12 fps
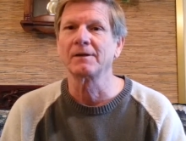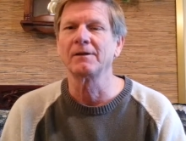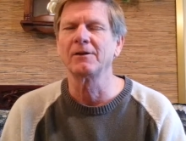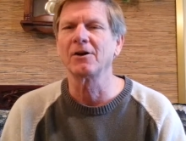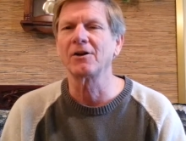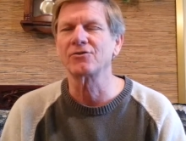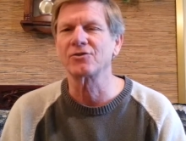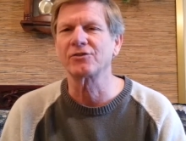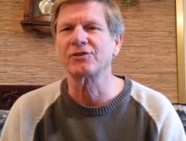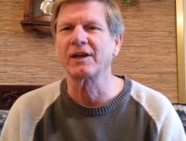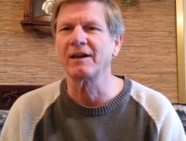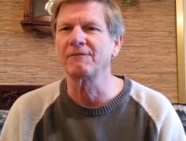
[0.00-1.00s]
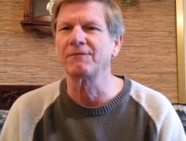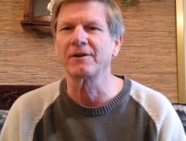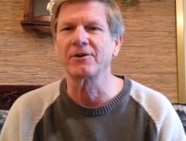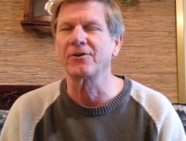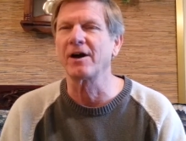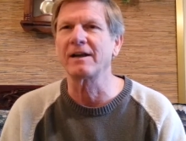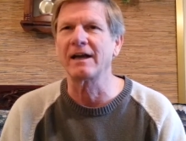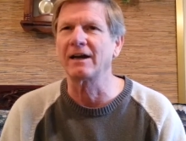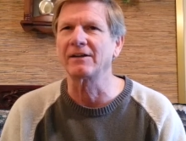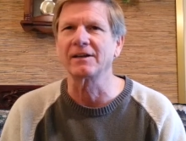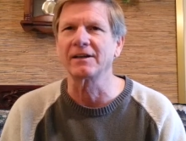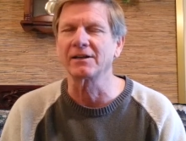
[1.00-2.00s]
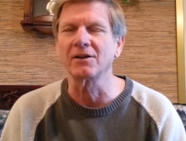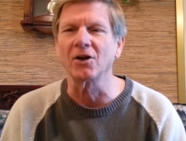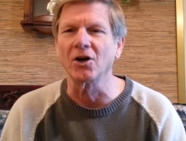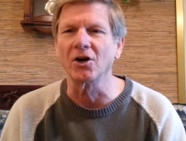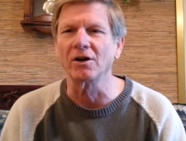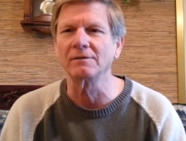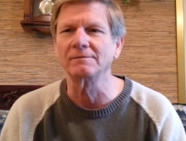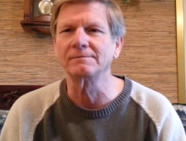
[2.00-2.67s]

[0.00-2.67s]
"Y'all just can't figure out how to get along."